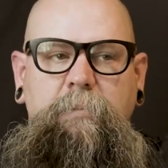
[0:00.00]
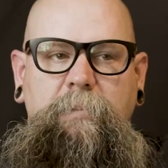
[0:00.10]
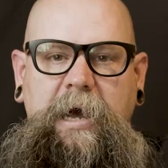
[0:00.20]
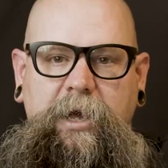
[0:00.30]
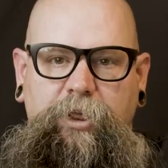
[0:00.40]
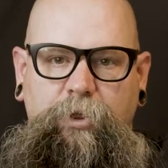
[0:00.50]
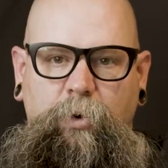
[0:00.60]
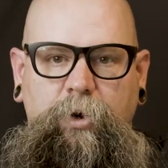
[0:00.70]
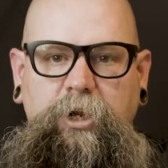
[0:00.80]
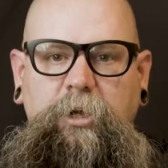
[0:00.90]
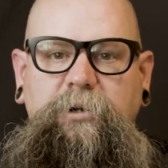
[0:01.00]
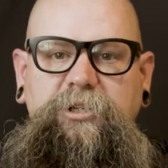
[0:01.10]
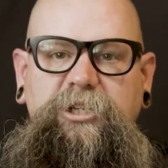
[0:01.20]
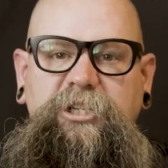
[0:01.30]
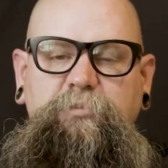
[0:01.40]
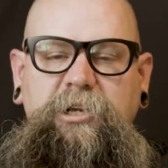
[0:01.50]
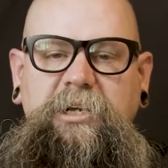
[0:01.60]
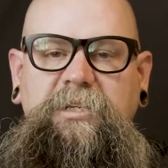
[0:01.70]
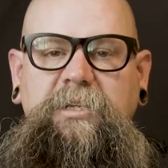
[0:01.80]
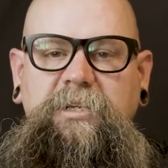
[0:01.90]
my authority, but to
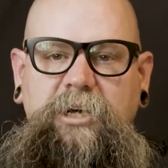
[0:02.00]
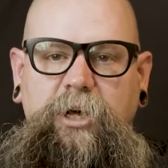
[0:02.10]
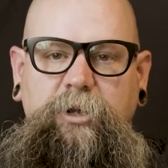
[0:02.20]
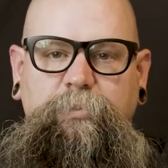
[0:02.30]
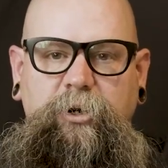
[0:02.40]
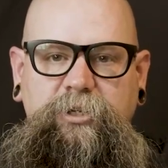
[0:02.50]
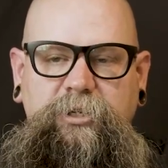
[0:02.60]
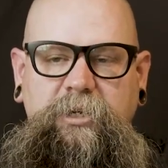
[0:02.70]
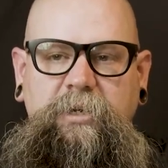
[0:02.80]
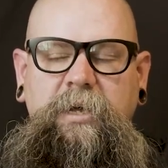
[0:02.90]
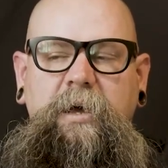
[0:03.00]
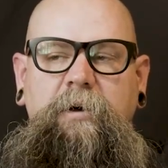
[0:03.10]
speak to this other person,